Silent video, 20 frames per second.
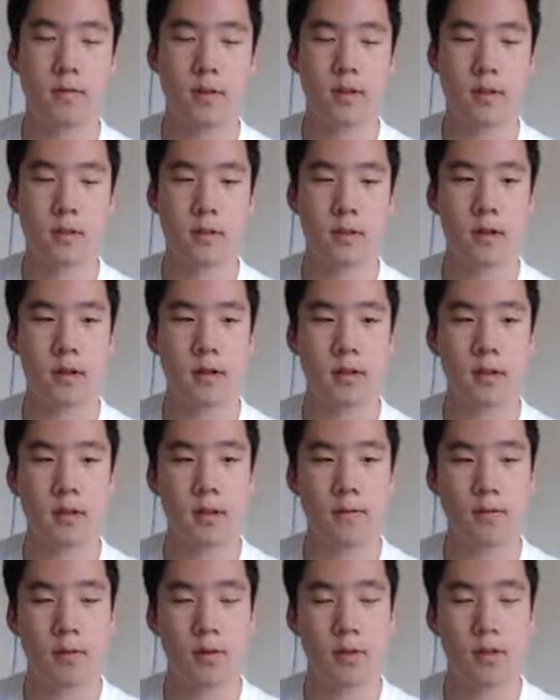it, and
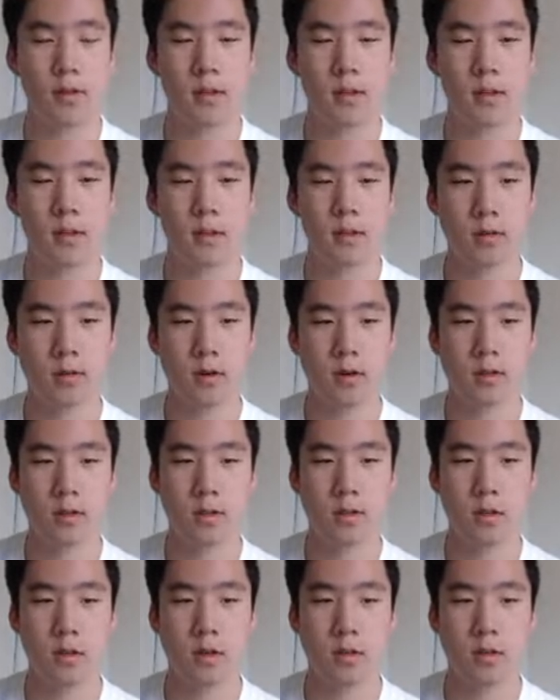if you think the
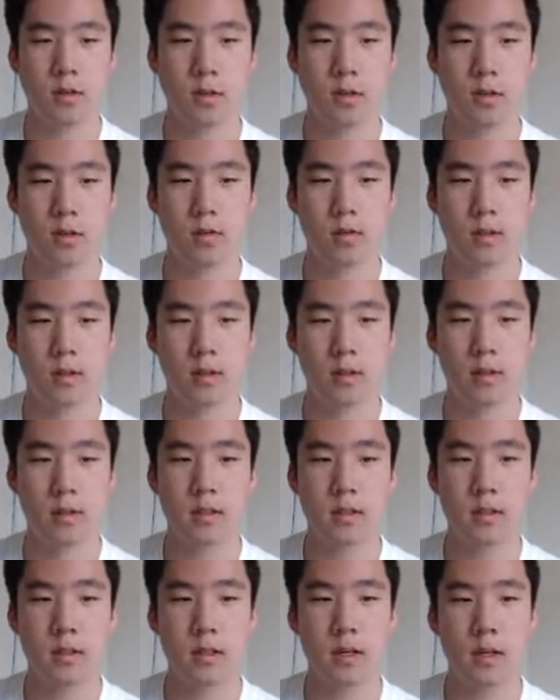questions are too
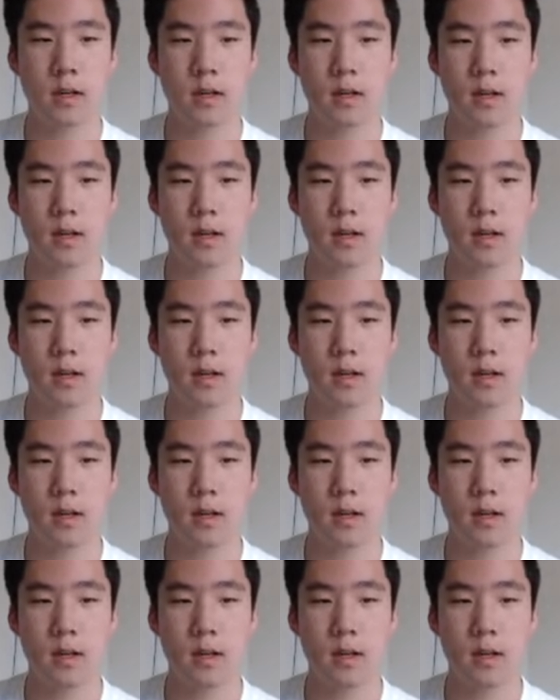easy,